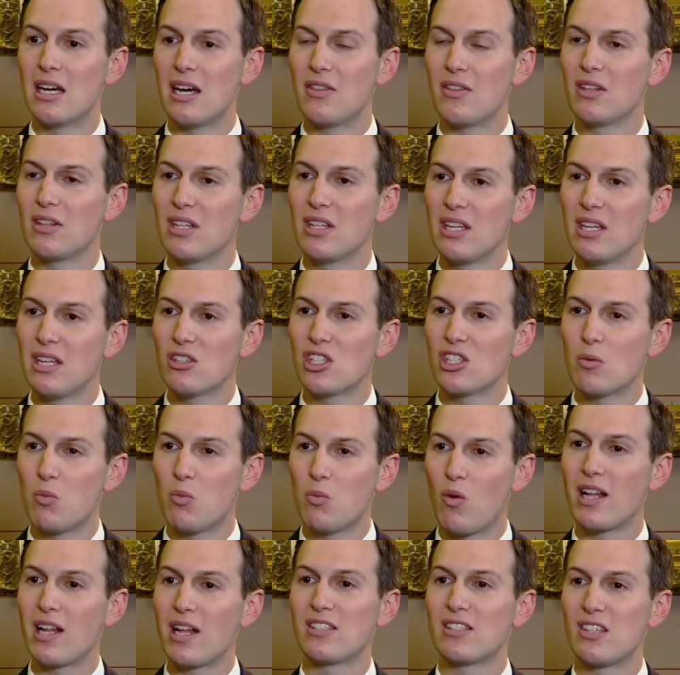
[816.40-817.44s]
the
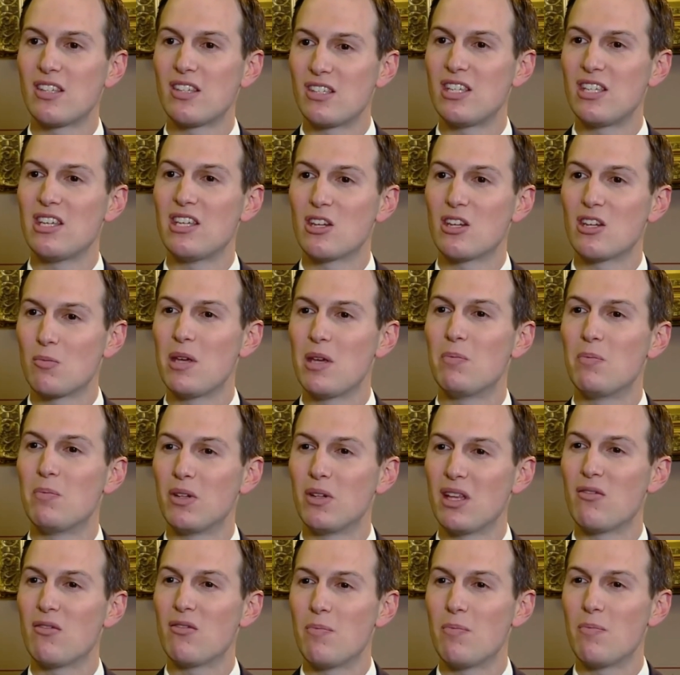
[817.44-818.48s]
leadership wants to see their
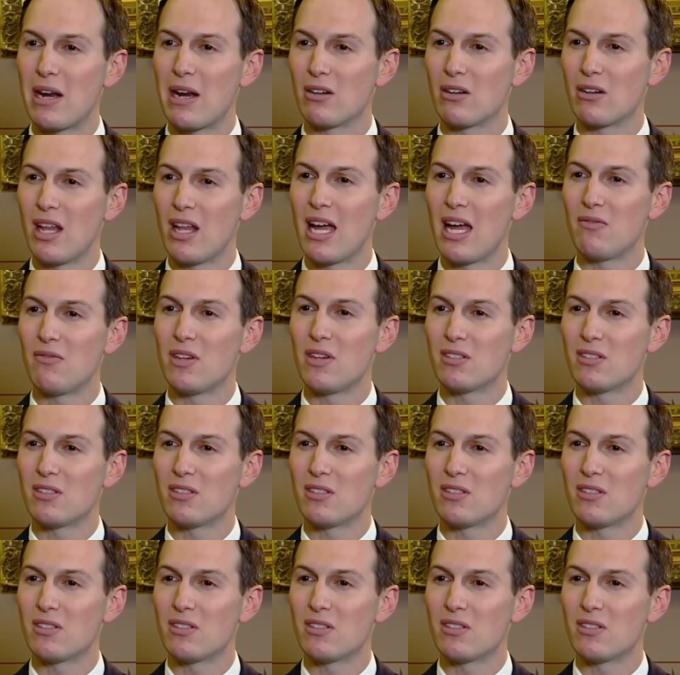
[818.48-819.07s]
people live a better life.